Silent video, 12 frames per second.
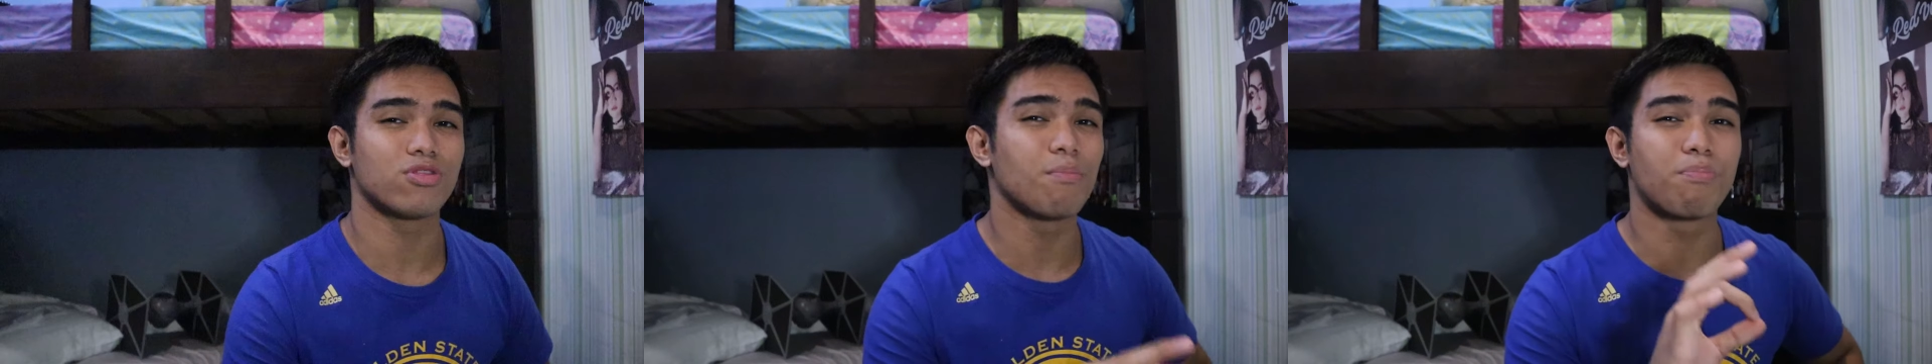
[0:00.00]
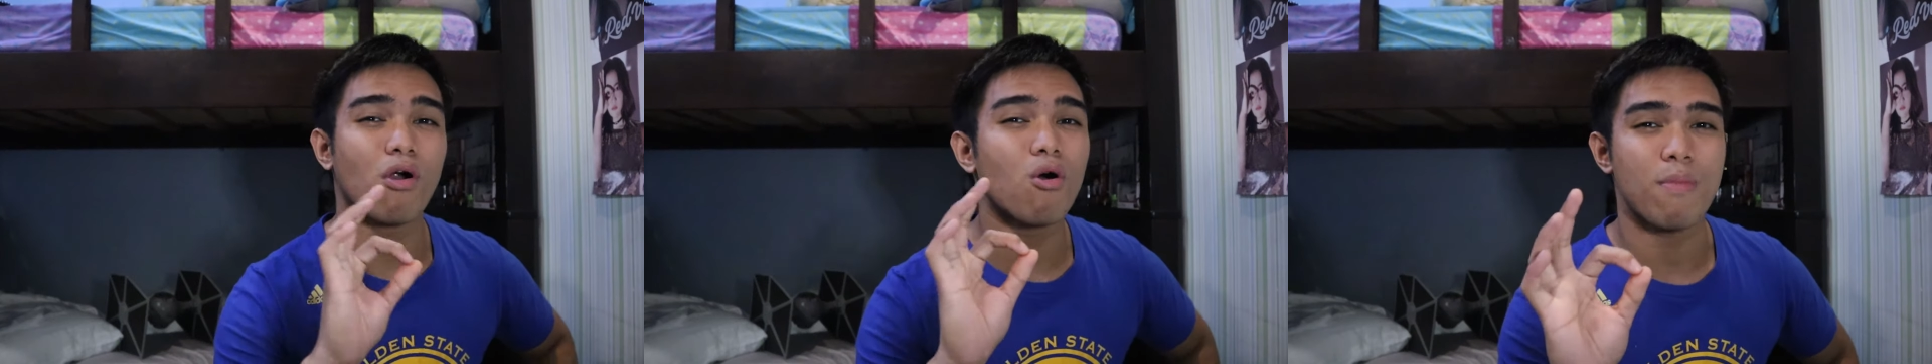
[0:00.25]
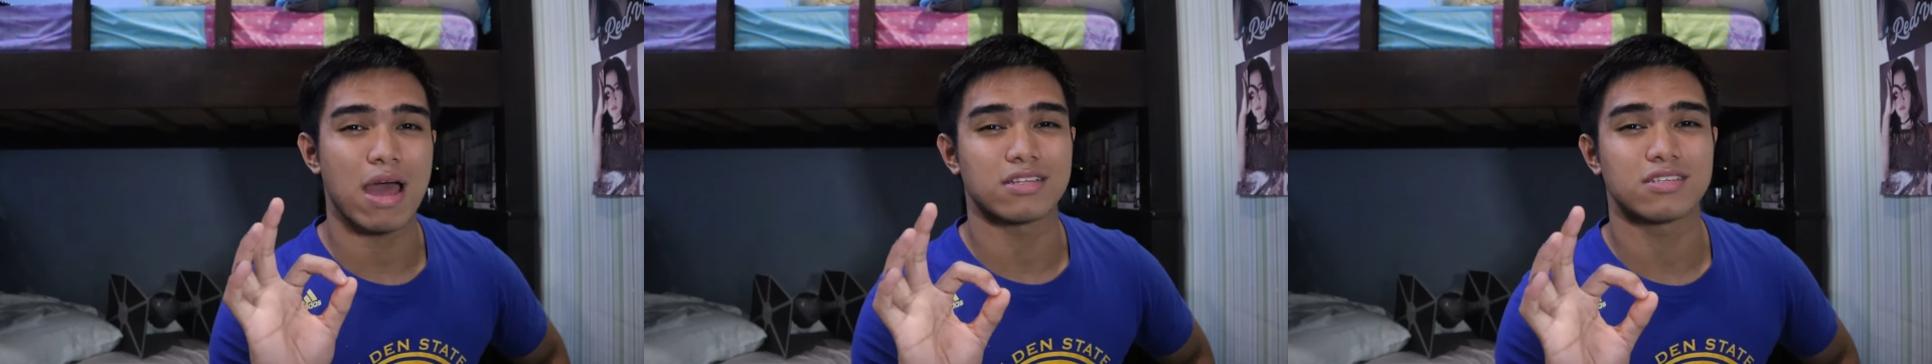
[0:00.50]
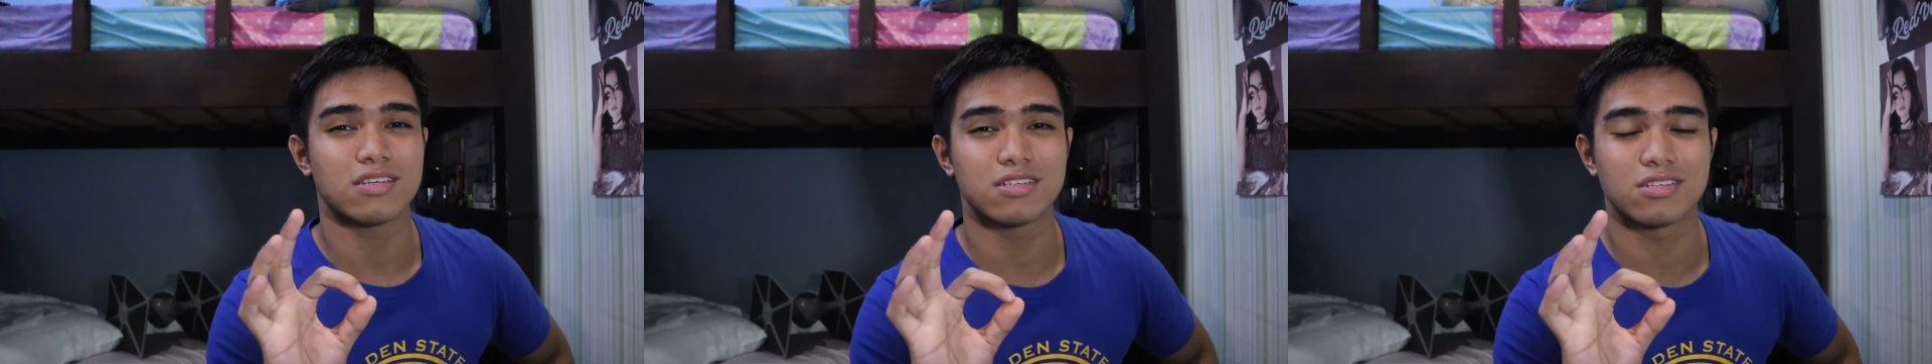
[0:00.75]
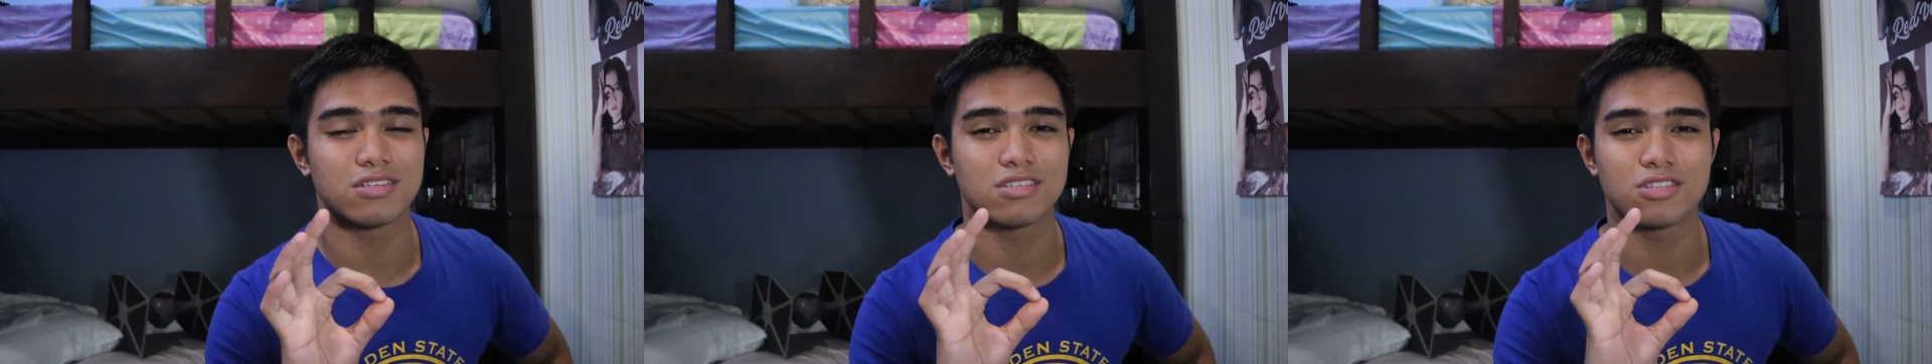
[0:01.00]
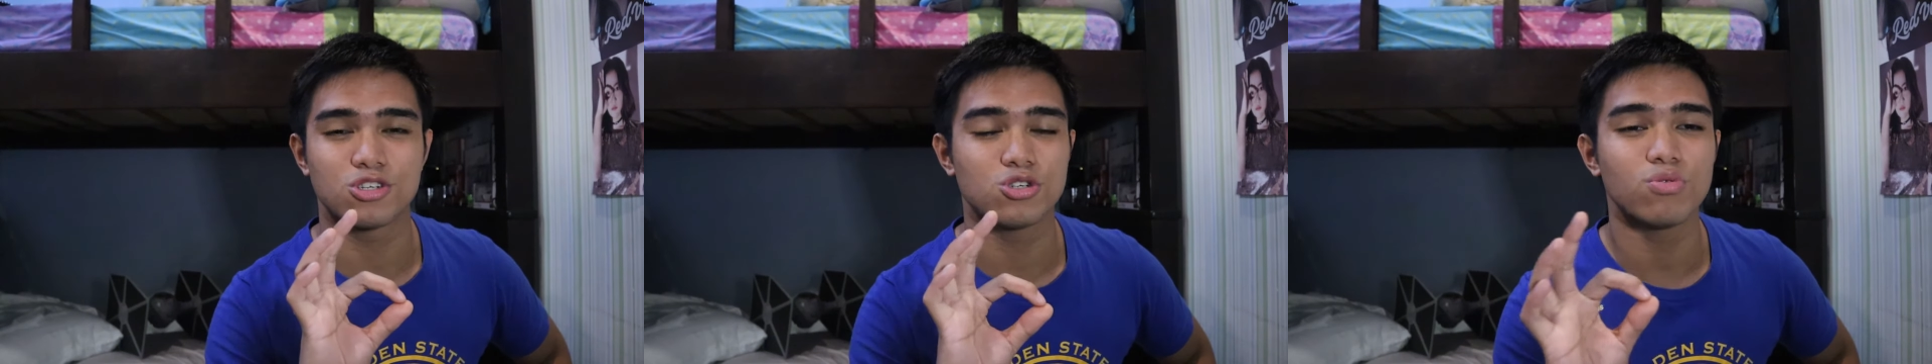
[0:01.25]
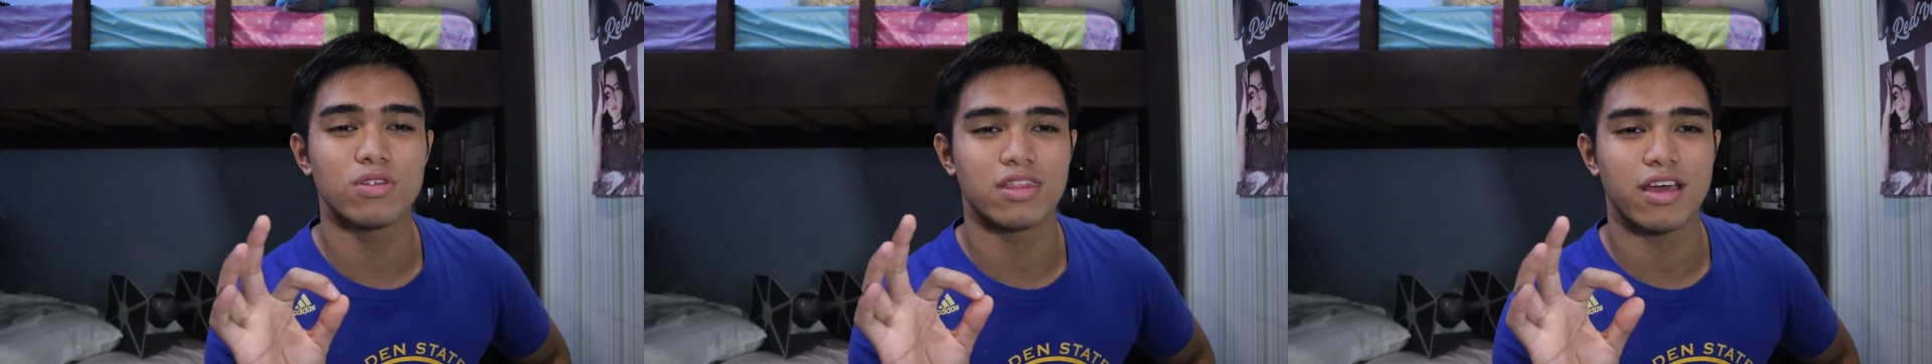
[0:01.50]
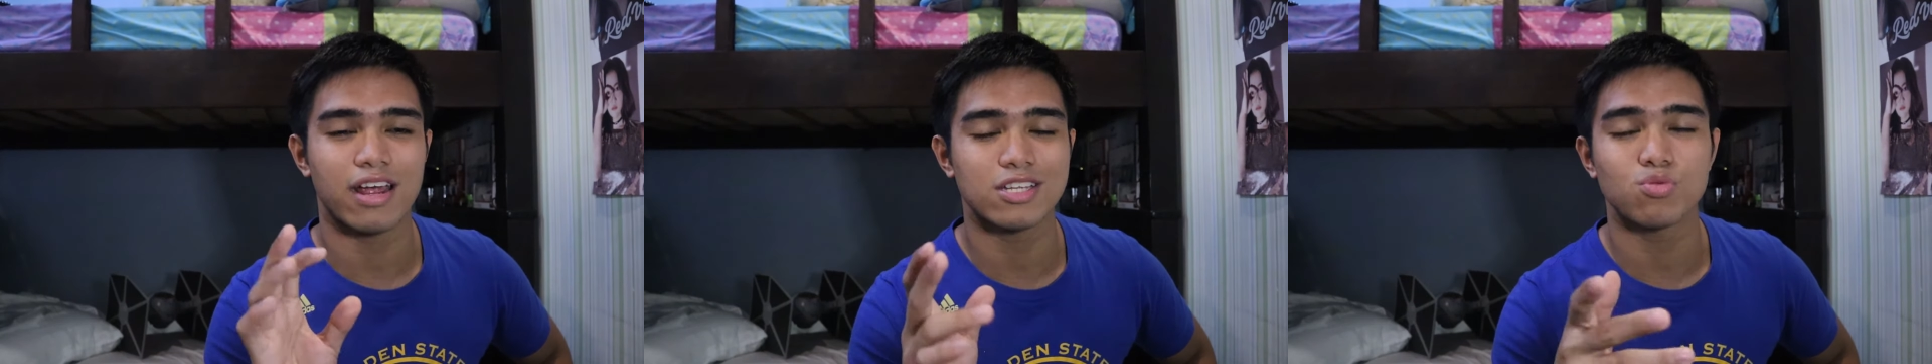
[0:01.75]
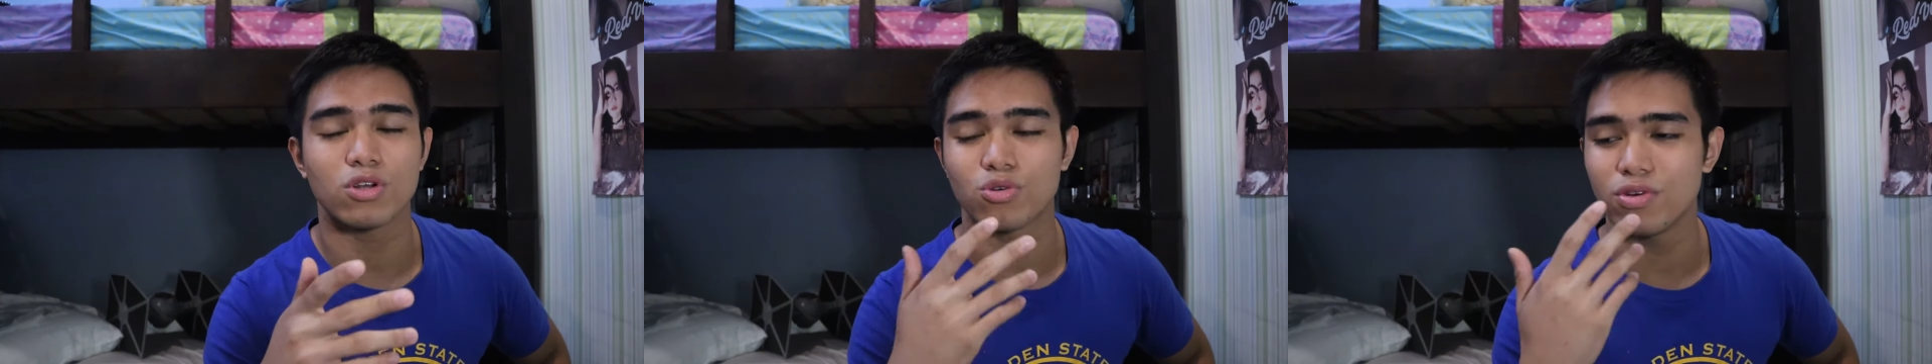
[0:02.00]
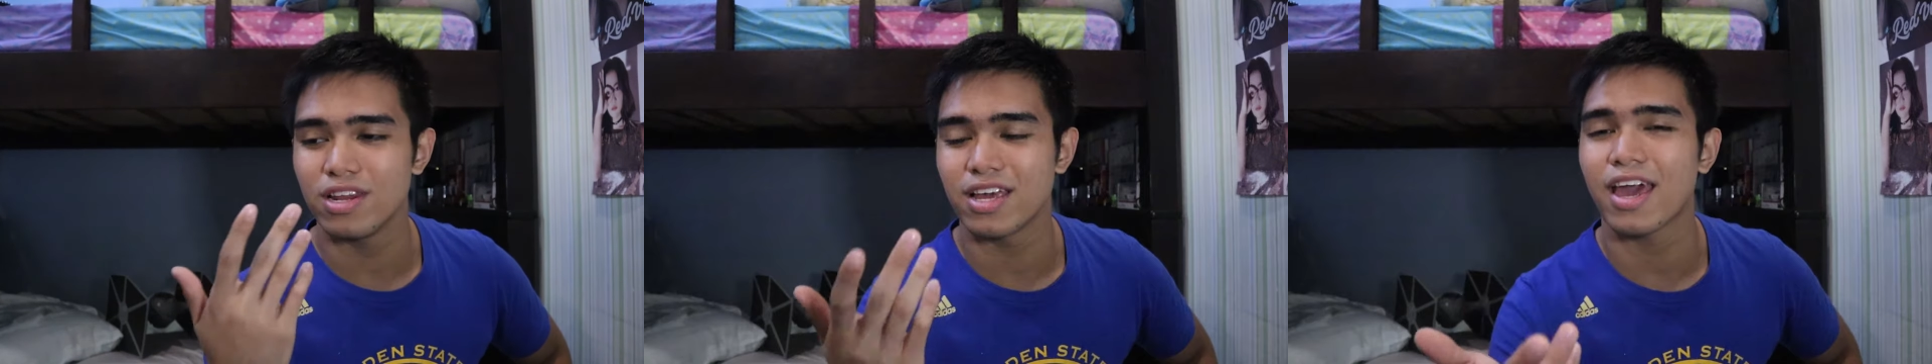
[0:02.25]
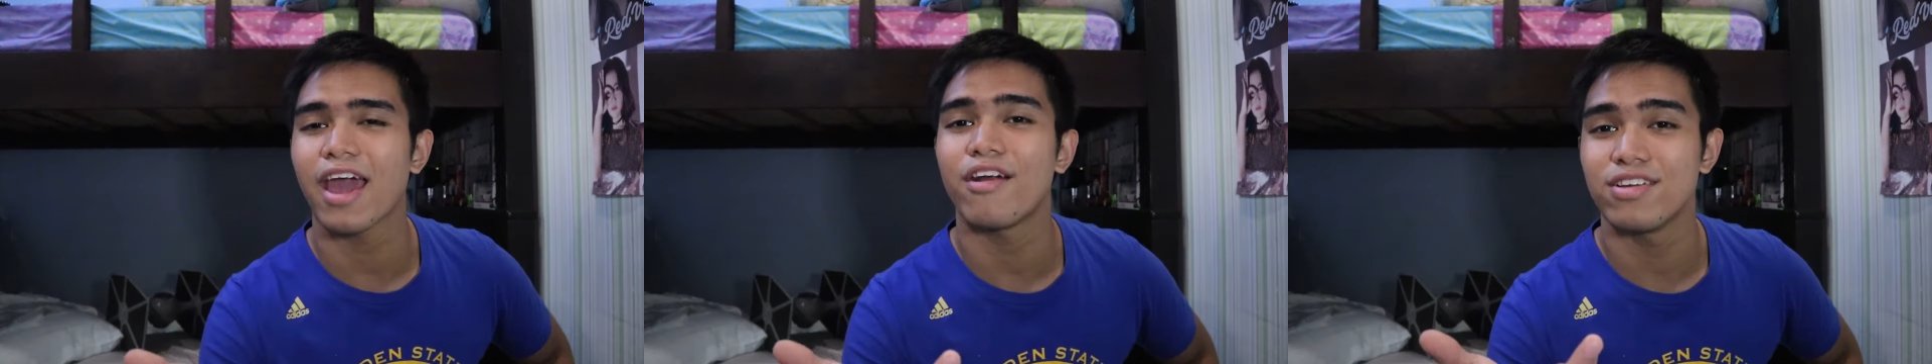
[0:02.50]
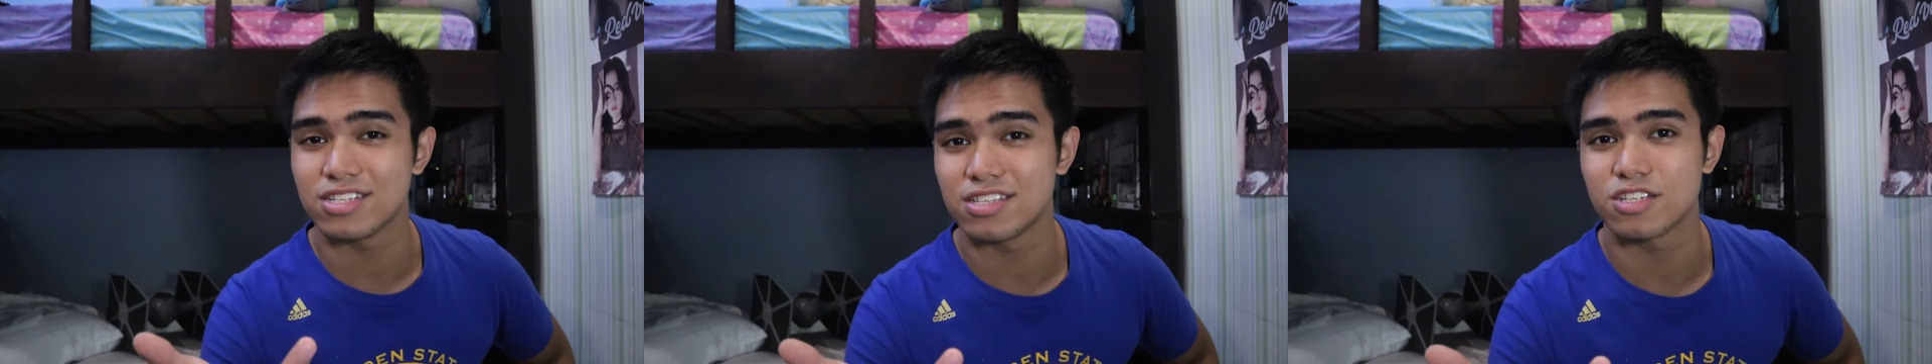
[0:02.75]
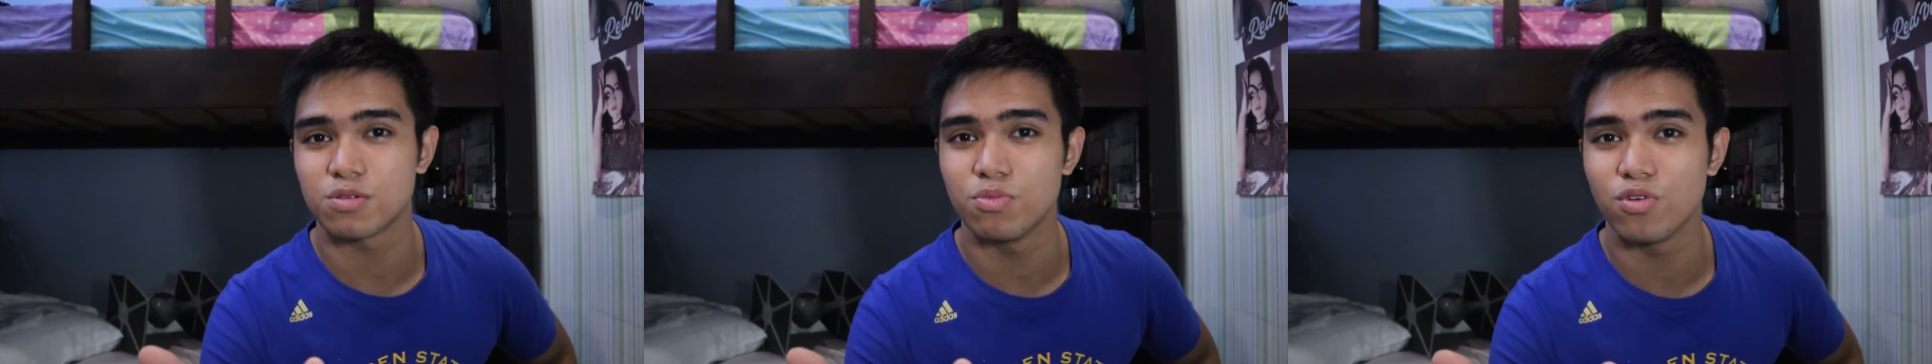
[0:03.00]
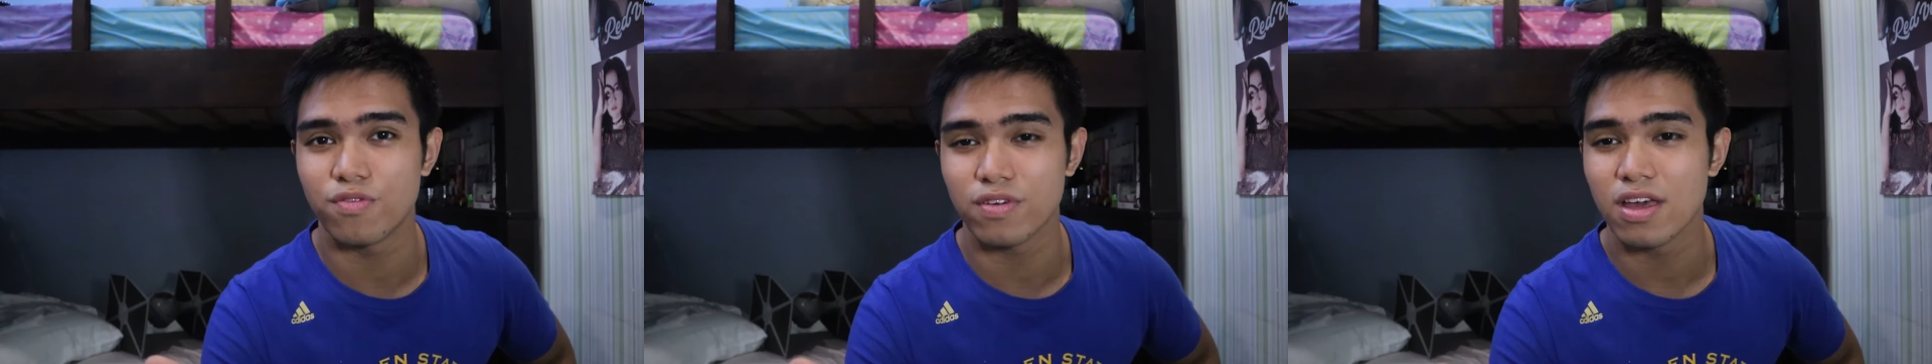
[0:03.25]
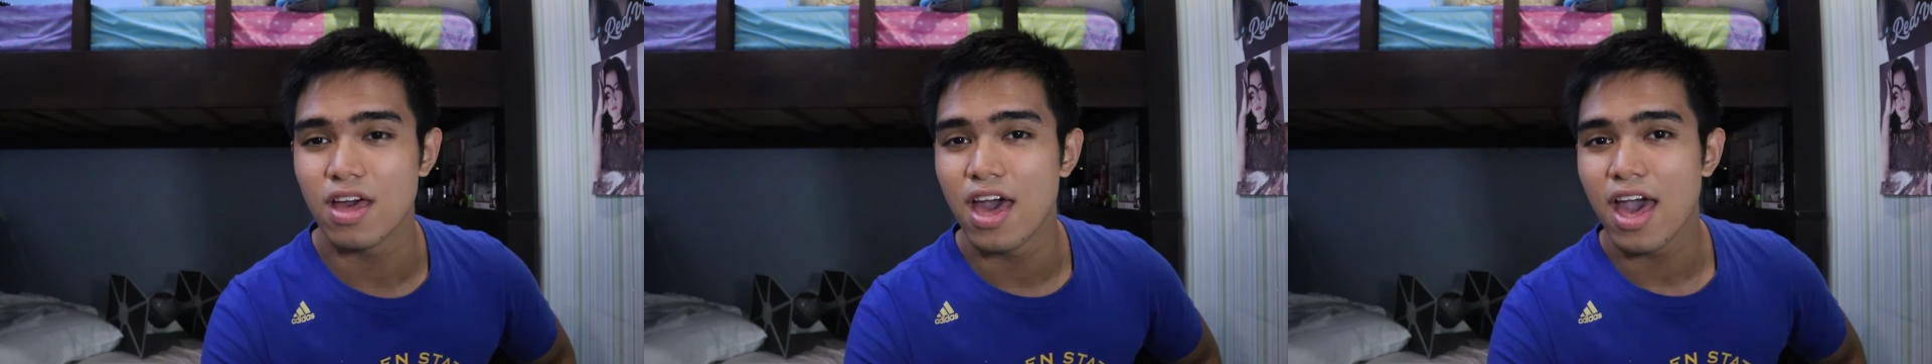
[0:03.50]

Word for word: The bromance is just truly there. It's what really carries this movie.